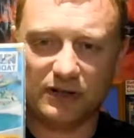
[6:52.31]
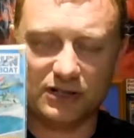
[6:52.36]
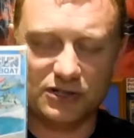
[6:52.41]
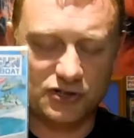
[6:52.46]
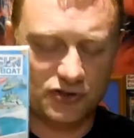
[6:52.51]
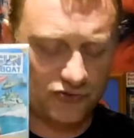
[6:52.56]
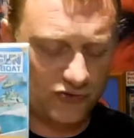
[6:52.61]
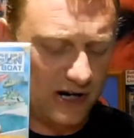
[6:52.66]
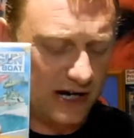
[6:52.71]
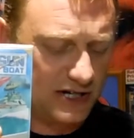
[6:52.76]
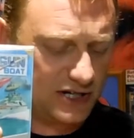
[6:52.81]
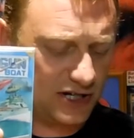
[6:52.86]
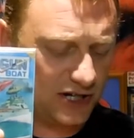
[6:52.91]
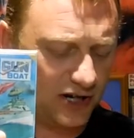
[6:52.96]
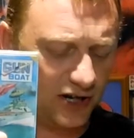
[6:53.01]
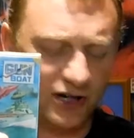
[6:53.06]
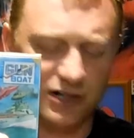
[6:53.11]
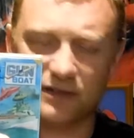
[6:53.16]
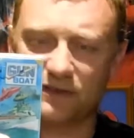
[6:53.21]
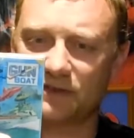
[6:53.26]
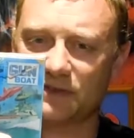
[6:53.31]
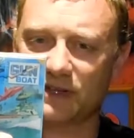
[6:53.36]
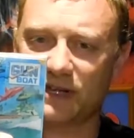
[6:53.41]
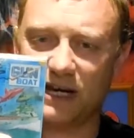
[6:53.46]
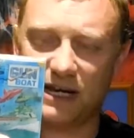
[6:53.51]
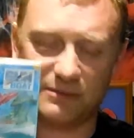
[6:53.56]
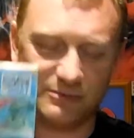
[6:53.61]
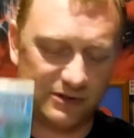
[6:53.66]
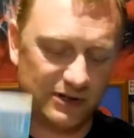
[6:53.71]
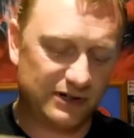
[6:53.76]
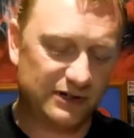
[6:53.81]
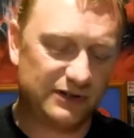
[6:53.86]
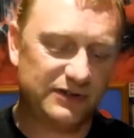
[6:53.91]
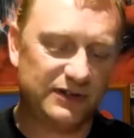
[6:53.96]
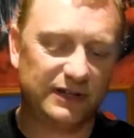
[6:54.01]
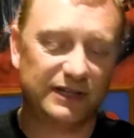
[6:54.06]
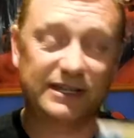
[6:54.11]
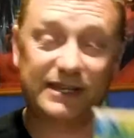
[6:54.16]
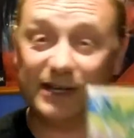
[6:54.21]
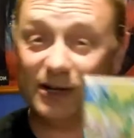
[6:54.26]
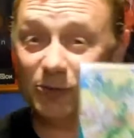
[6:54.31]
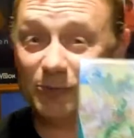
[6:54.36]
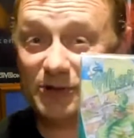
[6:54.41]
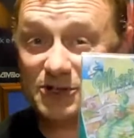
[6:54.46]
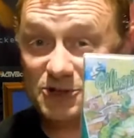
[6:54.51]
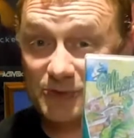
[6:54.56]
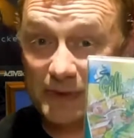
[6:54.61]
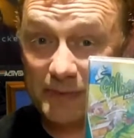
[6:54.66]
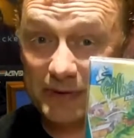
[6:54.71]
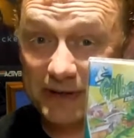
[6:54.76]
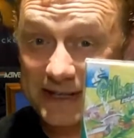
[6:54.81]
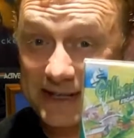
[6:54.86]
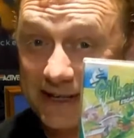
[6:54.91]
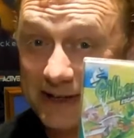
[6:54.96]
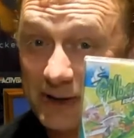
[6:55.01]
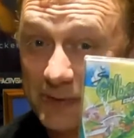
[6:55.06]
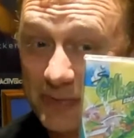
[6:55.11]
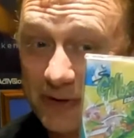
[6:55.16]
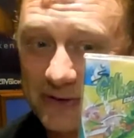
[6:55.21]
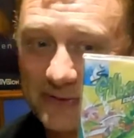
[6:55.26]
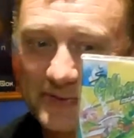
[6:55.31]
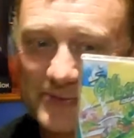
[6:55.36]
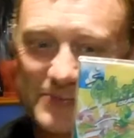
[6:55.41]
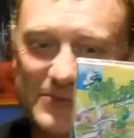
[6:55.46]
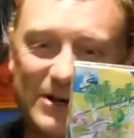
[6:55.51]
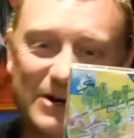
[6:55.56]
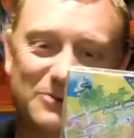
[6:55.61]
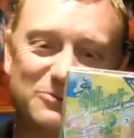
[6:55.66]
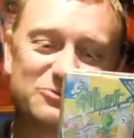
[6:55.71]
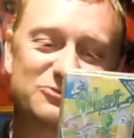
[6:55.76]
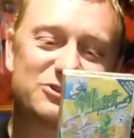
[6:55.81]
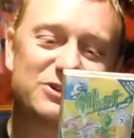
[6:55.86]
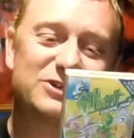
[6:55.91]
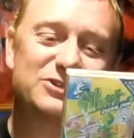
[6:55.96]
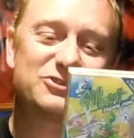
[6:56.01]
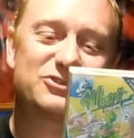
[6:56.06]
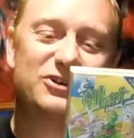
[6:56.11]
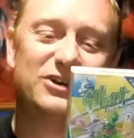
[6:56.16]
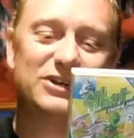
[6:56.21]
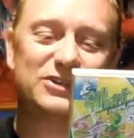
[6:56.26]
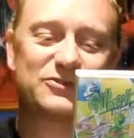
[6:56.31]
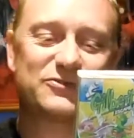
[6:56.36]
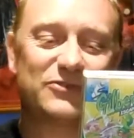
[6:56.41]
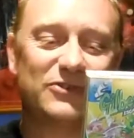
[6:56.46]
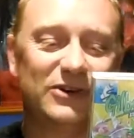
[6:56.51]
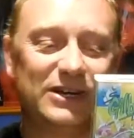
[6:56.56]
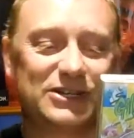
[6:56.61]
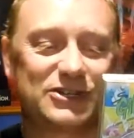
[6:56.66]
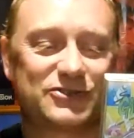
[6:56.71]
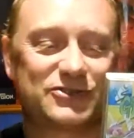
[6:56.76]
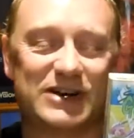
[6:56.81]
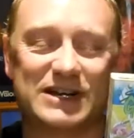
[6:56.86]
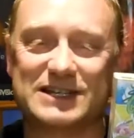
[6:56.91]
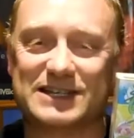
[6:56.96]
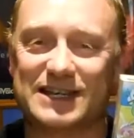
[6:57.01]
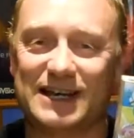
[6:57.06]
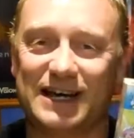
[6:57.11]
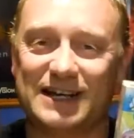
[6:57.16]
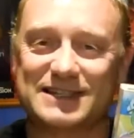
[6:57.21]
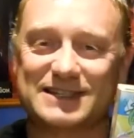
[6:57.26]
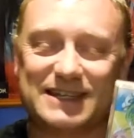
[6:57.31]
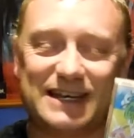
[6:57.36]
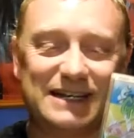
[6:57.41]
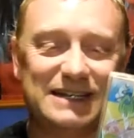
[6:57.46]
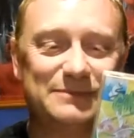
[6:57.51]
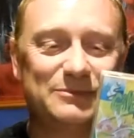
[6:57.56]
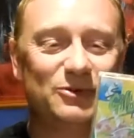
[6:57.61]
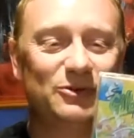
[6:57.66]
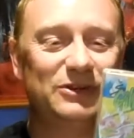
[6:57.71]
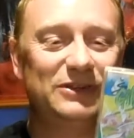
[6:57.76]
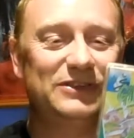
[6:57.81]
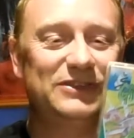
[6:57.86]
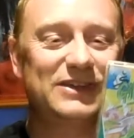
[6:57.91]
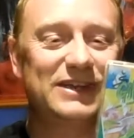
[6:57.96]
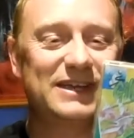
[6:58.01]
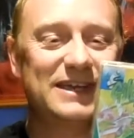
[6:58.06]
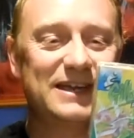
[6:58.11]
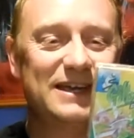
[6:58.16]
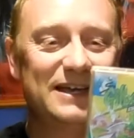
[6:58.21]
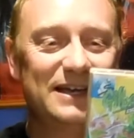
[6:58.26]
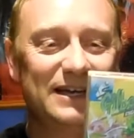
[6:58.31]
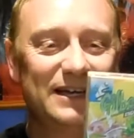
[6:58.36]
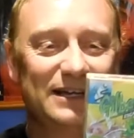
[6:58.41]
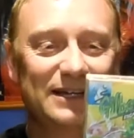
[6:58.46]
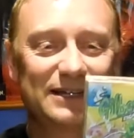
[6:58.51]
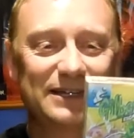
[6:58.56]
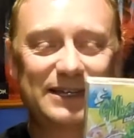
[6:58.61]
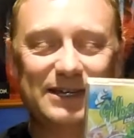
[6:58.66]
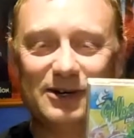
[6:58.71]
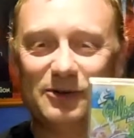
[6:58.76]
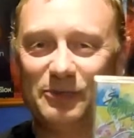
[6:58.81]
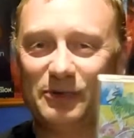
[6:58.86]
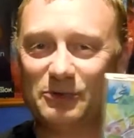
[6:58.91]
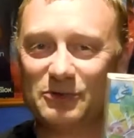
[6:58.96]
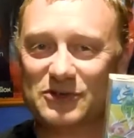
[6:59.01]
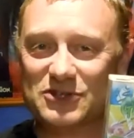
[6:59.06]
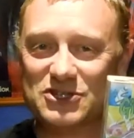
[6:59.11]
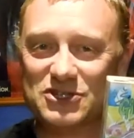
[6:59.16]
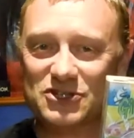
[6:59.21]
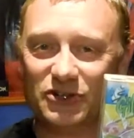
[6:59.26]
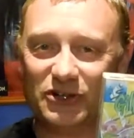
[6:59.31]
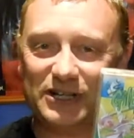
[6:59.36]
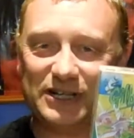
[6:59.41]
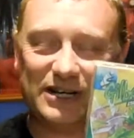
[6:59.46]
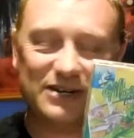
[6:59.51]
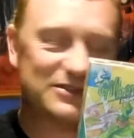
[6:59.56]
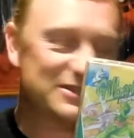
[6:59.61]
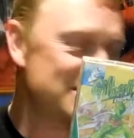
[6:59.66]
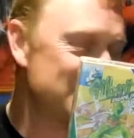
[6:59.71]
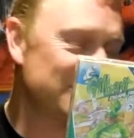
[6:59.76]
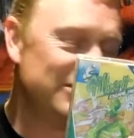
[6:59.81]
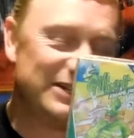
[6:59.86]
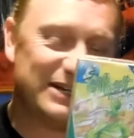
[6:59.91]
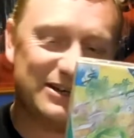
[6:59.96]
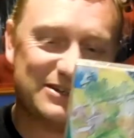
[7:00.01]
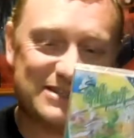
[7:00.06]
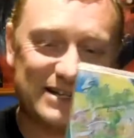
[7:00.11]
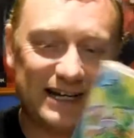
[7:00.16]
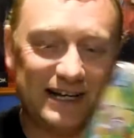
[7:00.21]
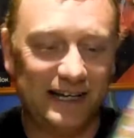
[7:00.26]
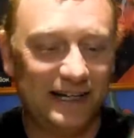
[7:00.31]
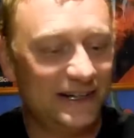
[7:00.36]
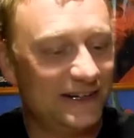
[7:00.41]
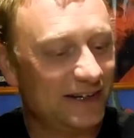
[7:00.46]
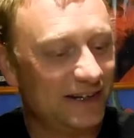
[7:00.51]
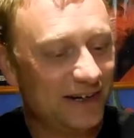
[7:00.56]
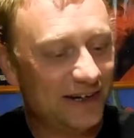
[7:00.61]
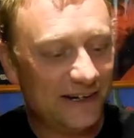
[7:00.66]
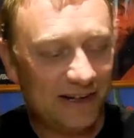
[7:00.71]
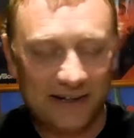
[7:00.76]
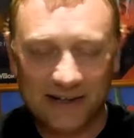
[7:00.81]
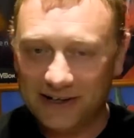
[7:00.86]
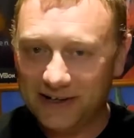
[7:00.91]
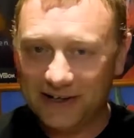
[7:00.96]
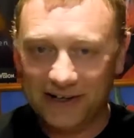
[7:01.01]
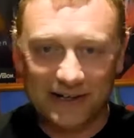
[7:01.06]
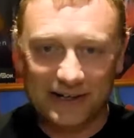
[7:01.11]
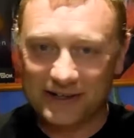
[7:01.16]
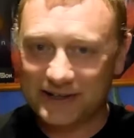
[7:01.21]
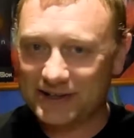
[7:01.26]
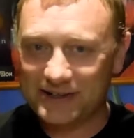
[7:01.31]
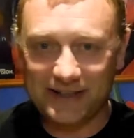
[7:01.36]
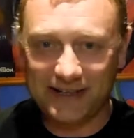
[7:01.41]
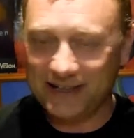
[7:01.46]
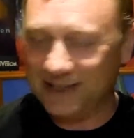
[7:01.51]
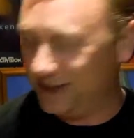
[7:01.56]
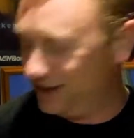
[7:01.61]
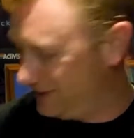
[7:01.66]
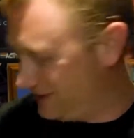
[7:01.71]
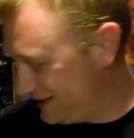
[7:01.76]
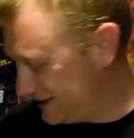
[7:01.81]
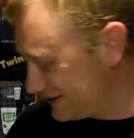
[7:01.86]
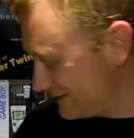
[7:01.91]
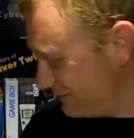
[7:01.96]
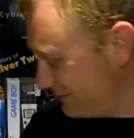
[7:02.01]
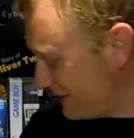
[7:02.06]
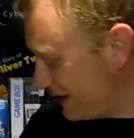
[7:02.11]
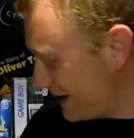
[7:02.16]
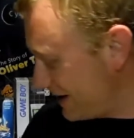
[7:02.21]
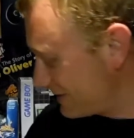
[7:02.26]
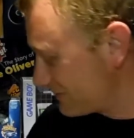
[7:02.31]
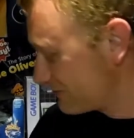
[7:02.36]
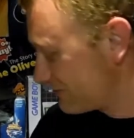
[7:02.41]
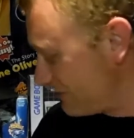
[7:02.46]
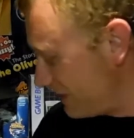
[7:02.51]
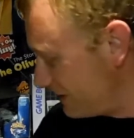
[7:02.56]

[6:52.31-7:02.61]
strategy kind of game kind of thing. Gilbert, do you remember Gilbert from the old giant flying trash can Saturday morning thing? Gilbert with the snotty nose alien. You know, these are mad